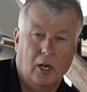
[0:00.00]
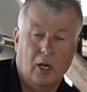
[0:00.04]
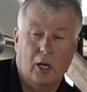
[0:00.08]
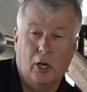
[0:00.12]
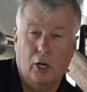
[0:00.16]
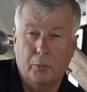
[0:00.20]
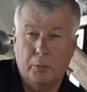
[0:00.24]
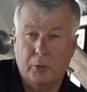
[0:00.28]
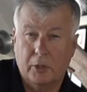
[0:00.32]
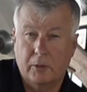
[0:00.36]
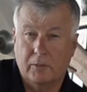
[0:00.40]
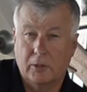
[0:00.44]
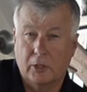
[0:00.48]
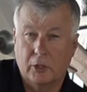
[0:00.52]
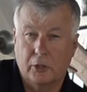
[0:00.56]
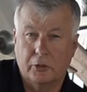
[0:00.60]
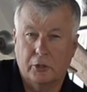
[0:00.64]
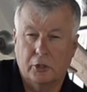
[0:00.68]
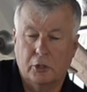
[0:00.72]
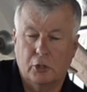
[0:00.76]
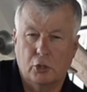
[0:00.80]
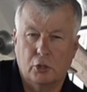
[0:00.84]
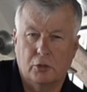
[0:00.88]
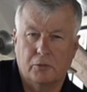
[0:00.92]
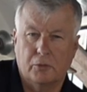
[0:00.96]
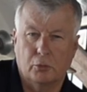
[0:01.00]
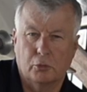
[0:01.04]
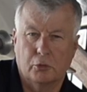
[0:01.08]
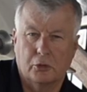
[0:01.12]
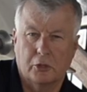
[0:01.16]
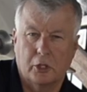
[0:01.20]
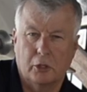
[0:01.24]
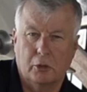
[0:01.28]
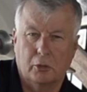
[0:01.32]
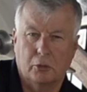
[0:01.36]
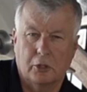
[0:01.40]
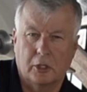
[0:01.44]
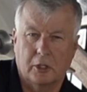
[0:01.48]
I hope you've learned a useful
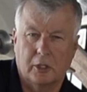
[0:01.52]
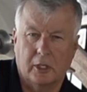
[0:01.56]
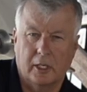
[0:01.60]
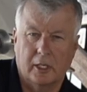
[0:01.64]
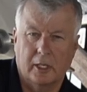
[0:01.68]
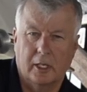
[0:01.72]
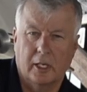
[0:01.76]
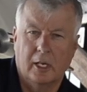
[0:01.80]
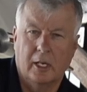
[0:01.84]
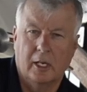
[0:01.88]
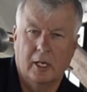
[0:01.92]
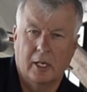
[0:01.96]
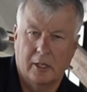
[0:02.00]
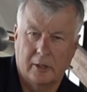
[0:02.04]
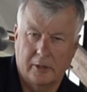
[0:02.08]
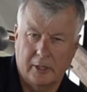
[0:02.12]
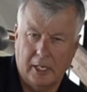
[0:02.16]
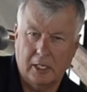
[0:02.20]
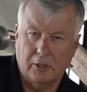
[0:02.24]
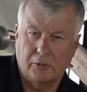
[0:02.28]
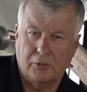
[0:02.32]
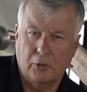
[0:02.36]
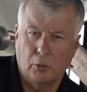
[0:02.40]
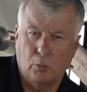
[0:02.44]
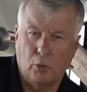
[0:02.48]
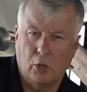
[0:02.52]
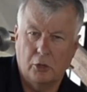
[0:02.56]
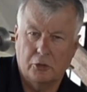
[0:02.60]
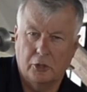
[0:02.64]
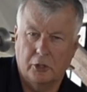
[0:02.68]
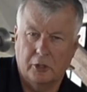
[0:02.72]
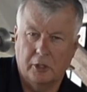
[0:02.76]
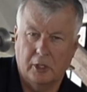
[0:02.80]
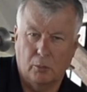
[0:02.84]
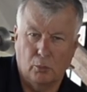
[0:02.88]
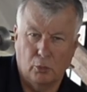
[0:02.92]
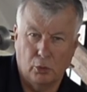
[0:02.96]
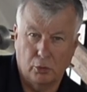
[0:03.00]
skill today. Thanks for watching
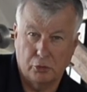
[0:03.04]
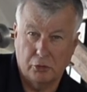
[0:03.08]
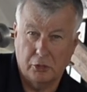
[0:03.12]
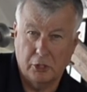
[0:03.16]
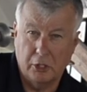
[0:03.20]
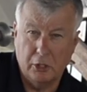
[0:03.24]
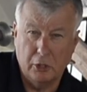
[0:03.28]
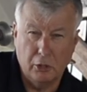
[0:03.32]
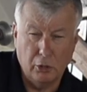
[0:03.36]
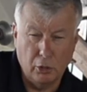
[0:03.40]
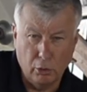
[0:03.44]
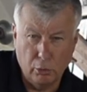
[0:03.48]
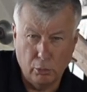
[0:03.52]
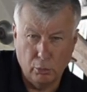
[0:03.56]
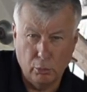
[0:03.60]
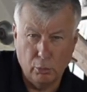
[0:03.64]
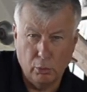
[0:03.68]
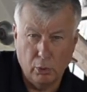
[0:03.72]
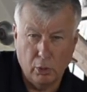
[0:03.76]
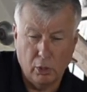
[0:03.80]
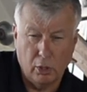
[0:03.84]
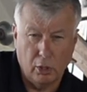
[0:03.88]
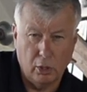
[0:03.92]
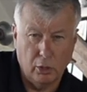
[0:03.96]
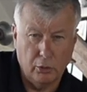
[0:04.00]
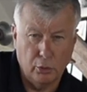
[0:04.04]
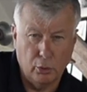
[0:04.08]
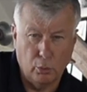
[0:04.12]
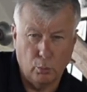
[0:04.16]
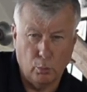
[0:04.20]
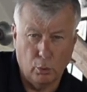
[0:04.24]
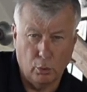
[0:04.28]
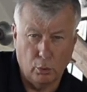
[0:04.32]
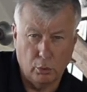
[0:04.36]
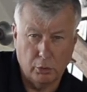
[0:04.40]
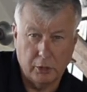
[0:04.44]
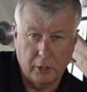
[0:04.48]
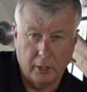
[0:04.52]
and we'll see you on the
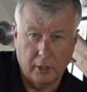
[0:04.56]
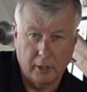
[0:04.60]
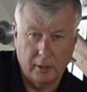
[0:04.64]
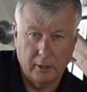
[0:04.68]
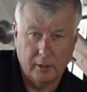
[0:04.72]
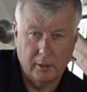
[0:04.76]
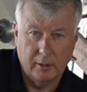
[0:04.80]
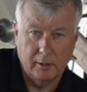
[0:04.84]
water.